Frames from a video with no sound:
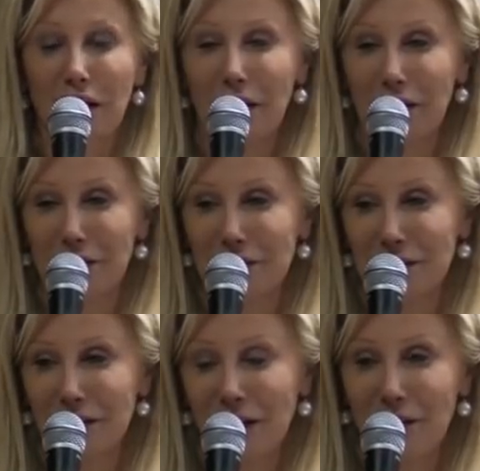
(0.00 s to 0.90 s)
and
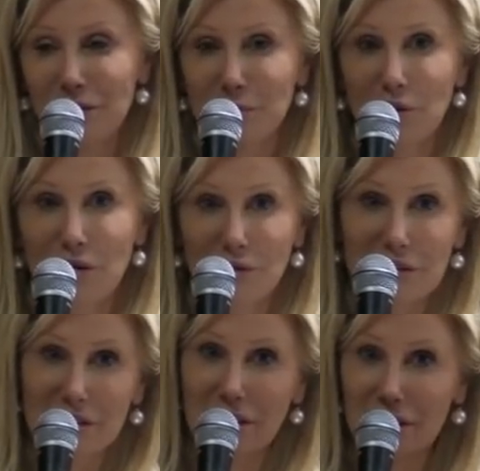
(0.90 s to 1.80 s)
I was born
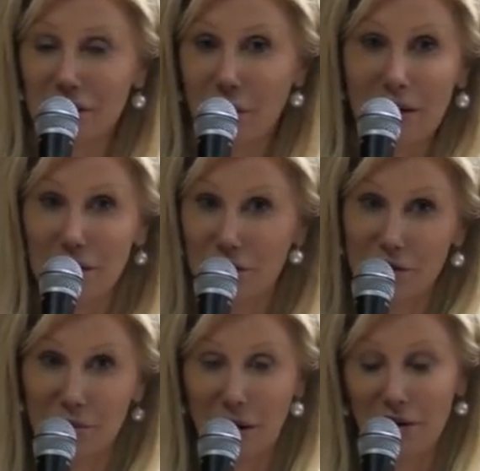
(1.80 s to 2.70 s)
overseas, so I didn't
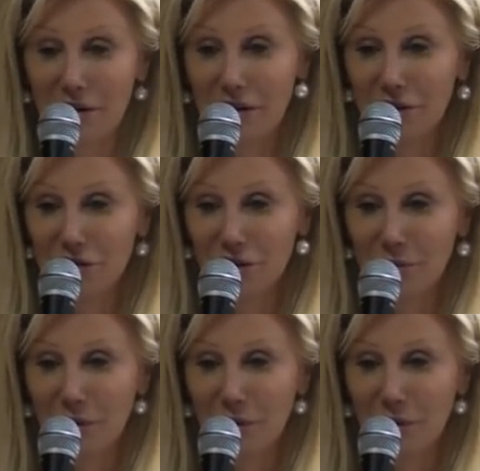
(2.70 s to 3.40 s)
do American history,